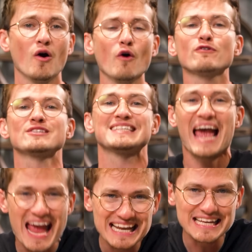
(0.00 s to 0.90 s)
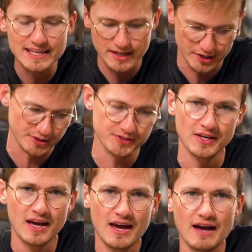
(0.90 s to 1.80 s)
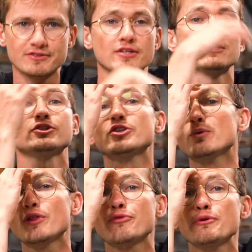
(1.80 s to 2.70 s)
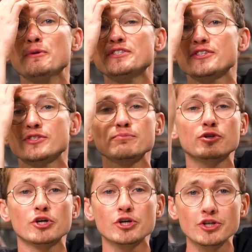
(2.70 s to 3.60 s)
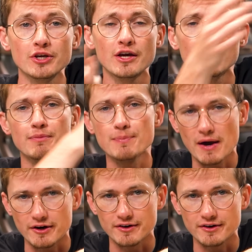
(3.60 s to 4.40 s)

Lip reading: over 10 years have started to show where the 3P system could be better.